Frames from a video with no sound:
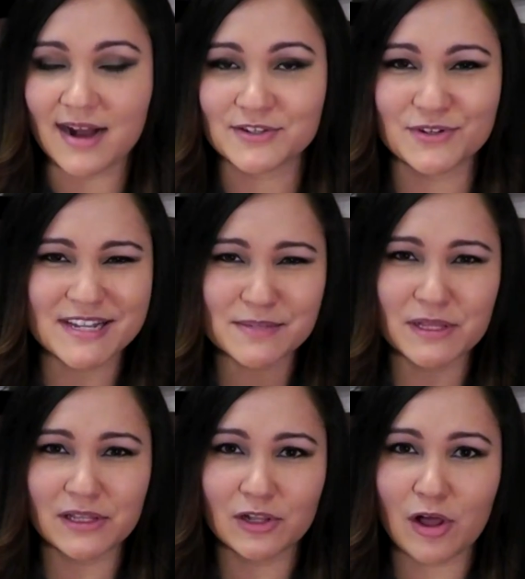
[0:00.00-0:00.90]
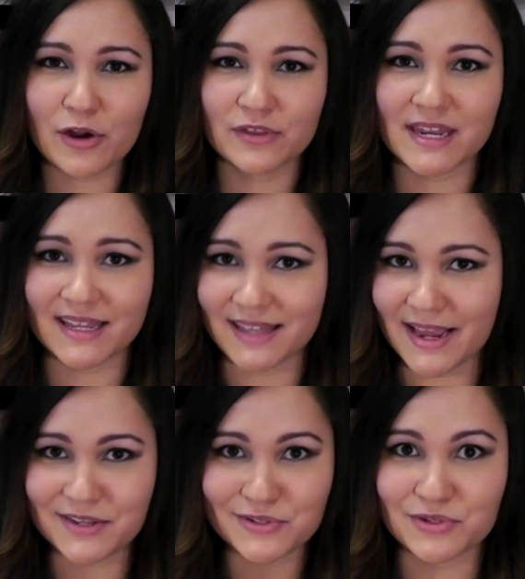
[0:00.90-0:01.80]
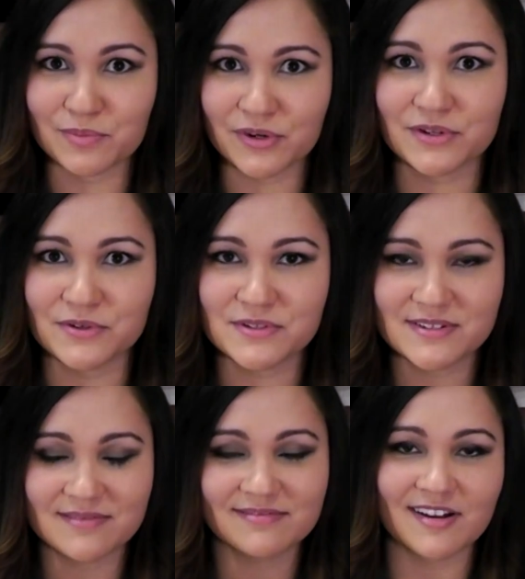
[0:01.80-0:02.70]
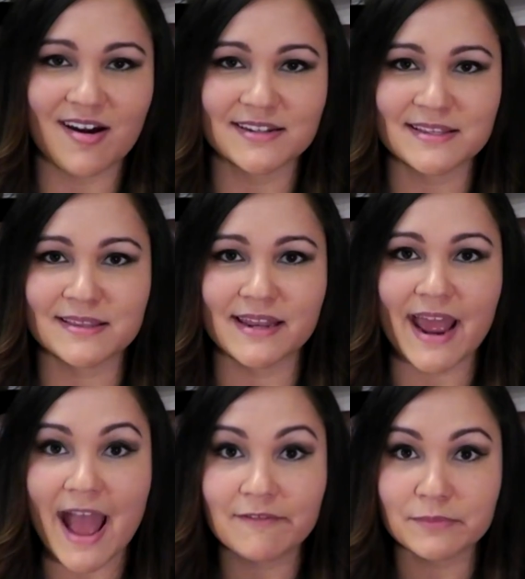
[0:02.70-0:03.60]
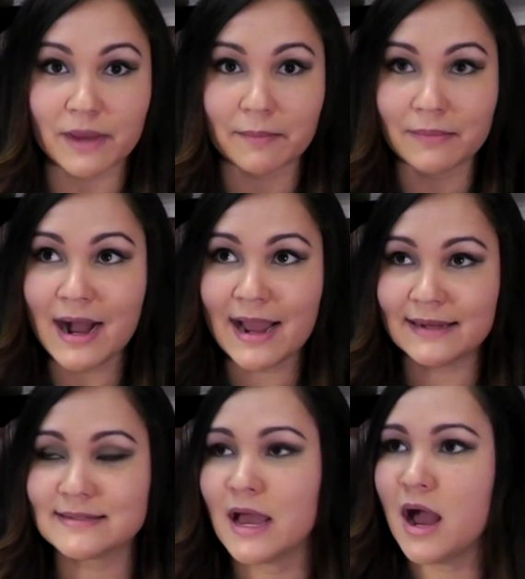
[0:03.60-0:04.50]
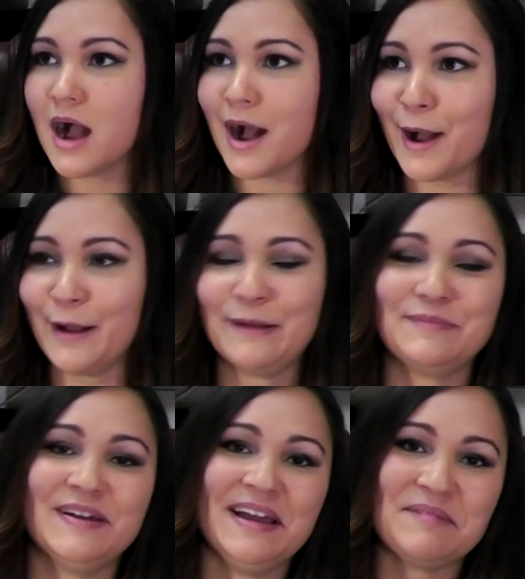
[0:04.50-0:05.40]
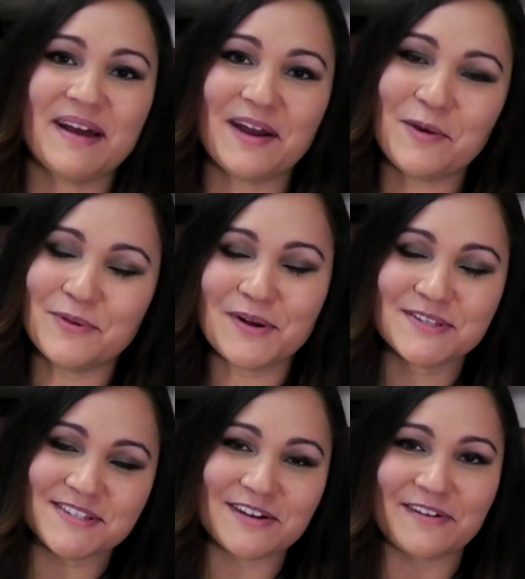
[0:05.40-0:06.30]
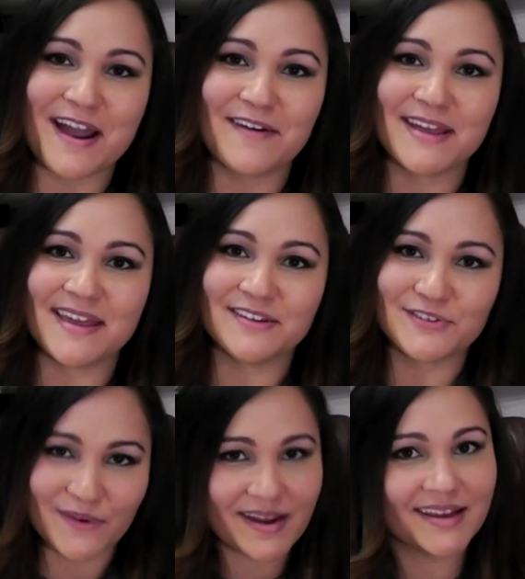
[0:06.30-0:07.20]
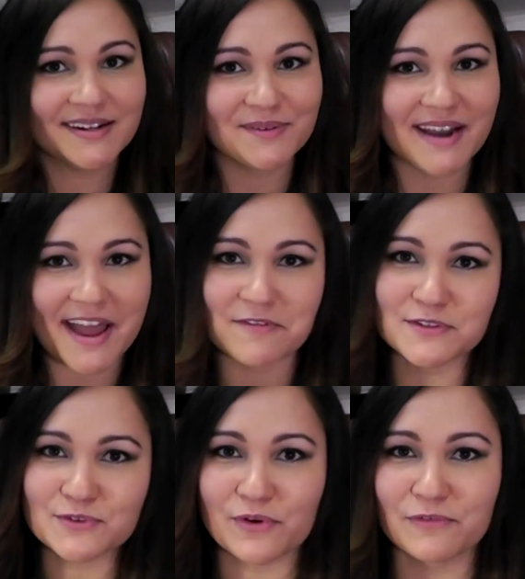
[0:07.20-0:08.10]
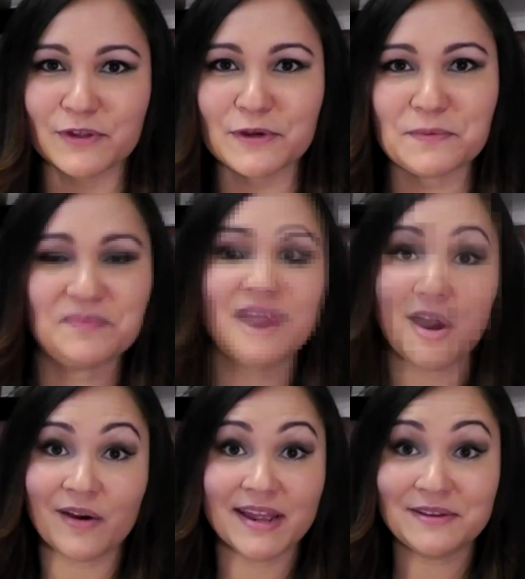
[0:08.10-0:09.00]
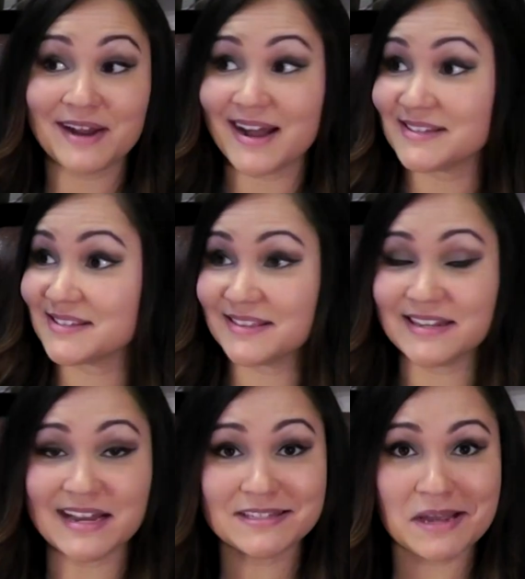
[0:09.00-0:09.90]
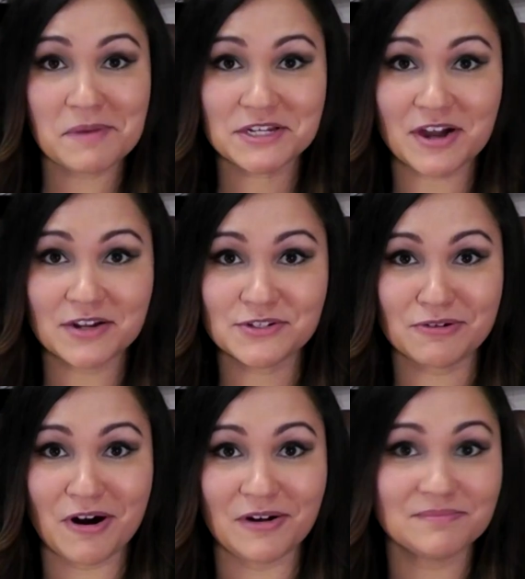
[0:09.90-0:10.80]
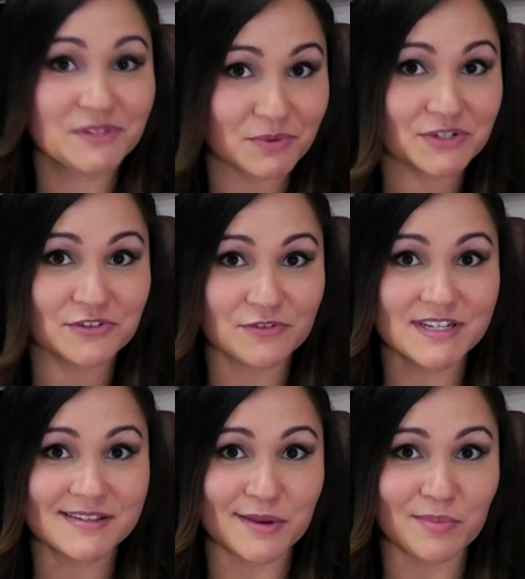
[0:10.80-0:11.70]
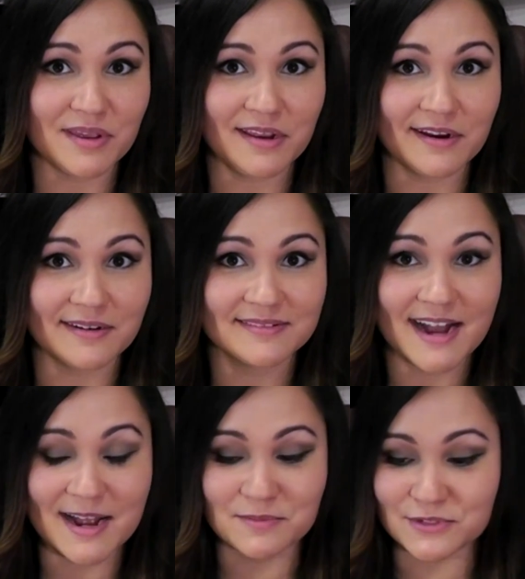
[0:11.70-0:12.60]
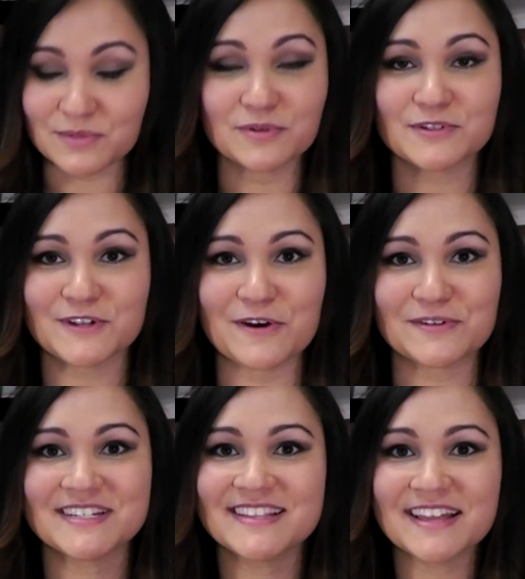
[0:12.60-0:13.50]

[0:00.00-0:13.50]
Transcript: So it takes me a little longer than I'd like to produce the content that I have in my mind, but I hope you all stick around and enjoy what I have in store for you. Alright you guys, the next time I talk to you all, The Witcher 3 is going to be here. I am super stoked.